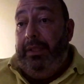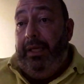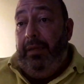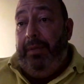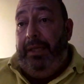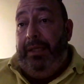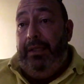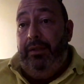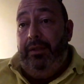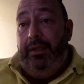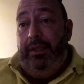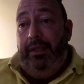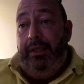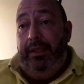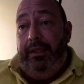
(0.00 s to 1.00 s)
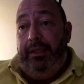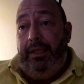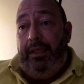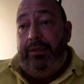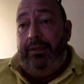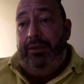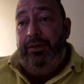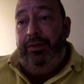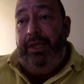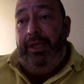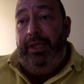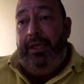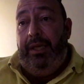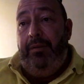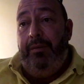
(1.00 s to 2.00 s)
our money on the Tups UJ
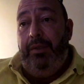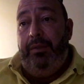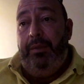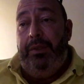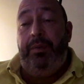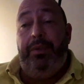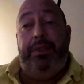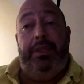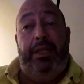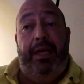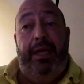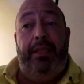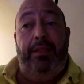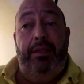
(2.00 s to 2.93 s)
game, which was delayed.